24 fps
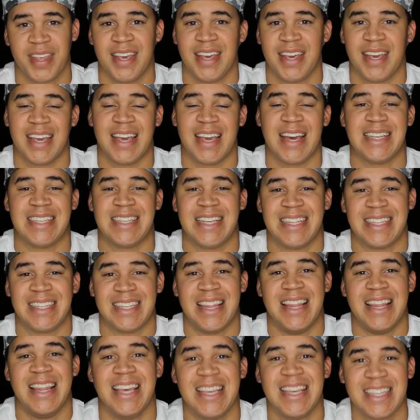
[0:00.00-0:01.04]
And guys, it's
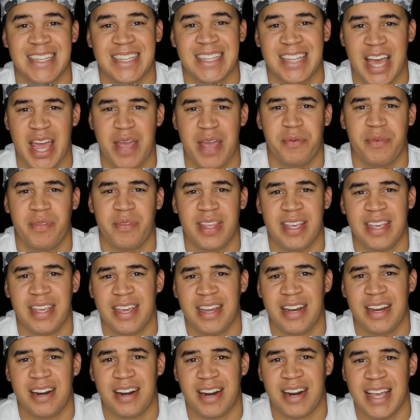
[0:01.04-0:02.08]
this time of the year.